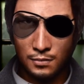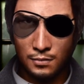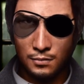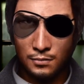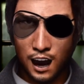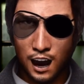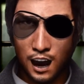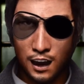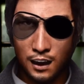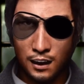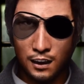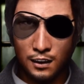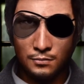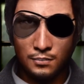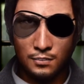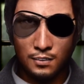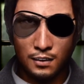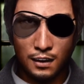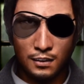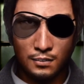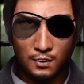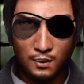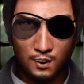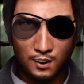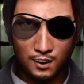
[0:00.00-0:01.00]

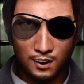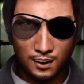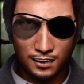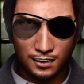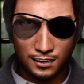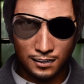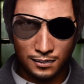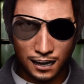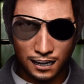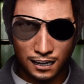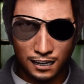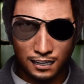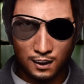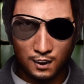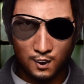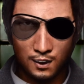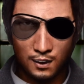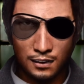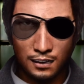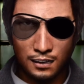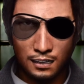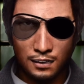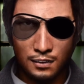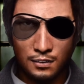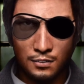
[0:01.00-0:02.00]
Motherboard, a
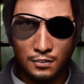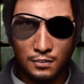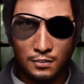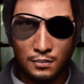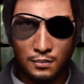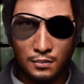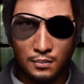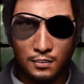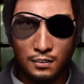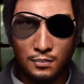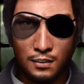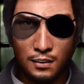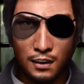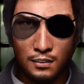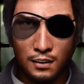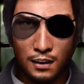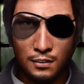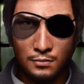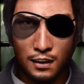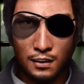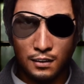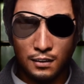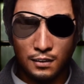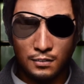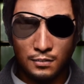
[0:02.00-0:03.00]
ASUS
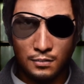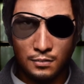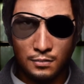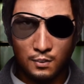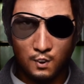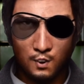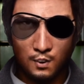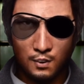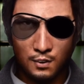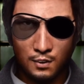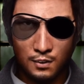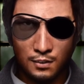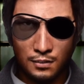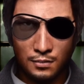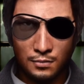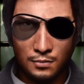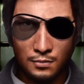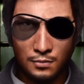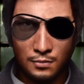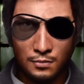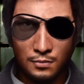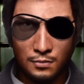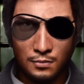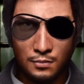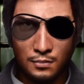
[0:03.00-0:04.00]
X99E
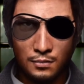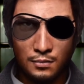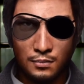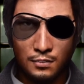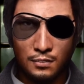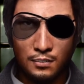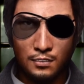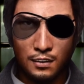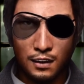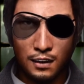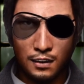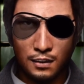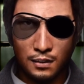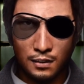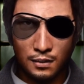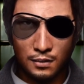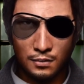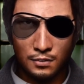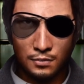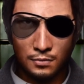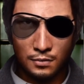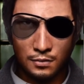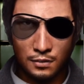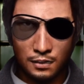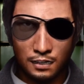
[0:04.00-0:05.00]

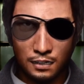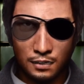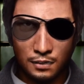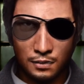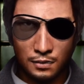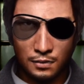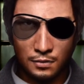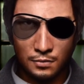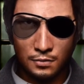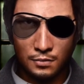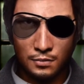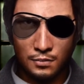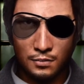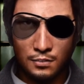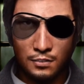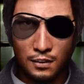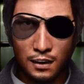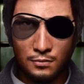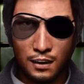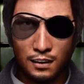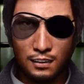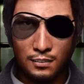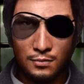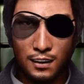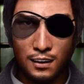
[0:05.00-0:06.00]
WS.
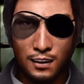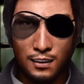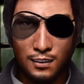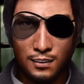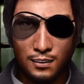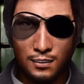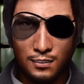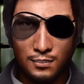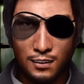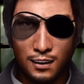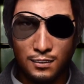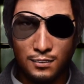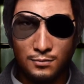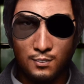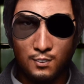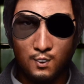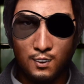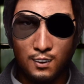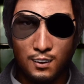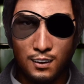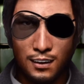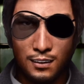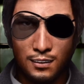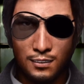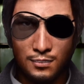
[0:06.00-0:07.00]
Now this may not
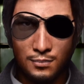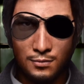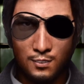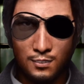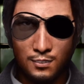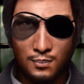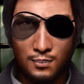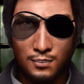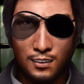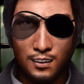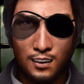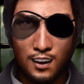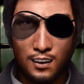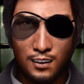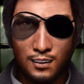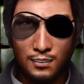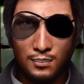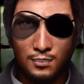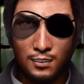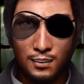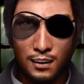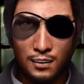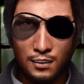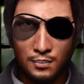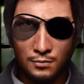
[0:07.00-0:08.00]
mean a lot to you
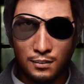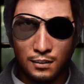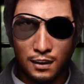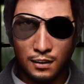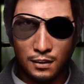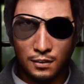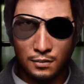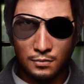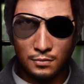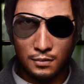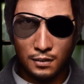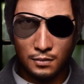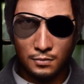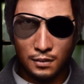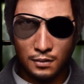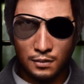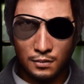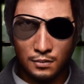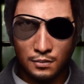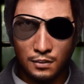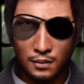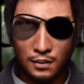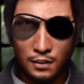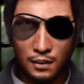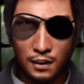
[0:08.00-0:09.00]
non-geek out people,